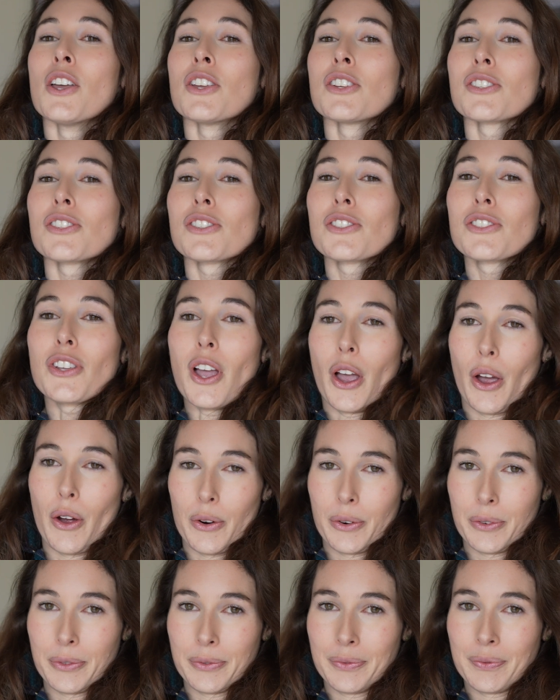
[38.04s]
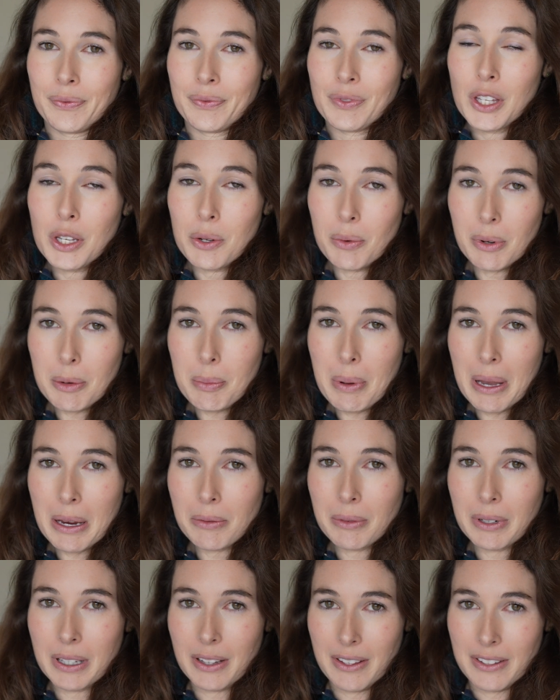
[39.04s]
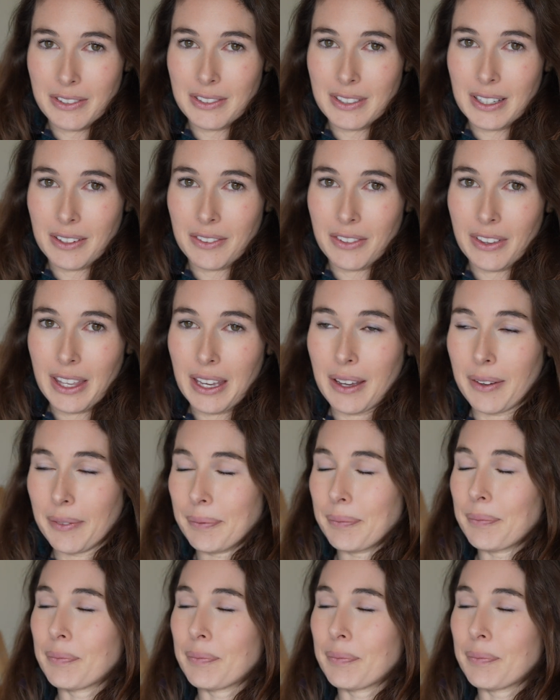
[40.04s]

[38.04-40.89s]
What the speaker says: So, you want to paint realistically.